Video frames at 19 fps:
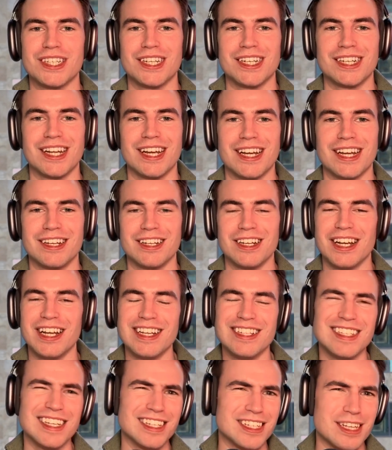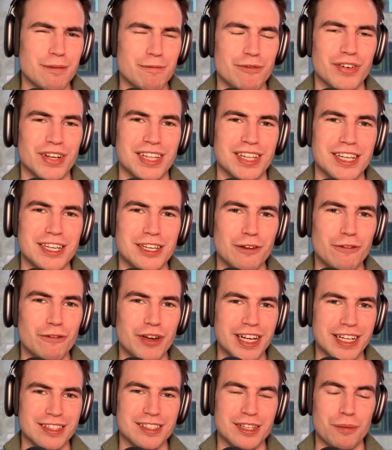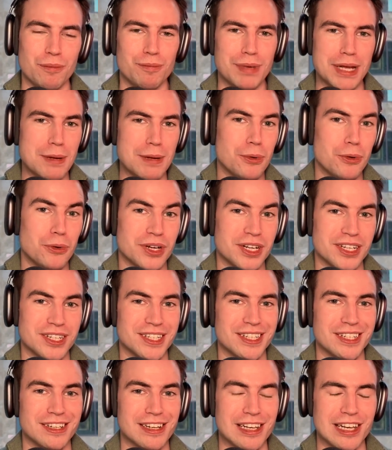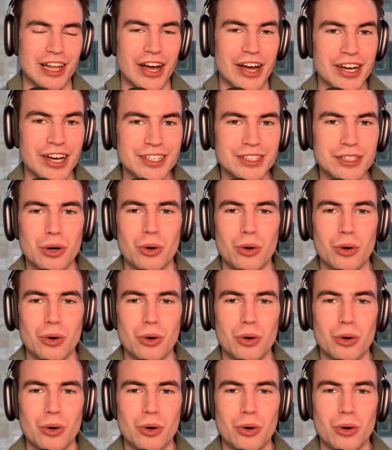And is it something that you think some people can learn,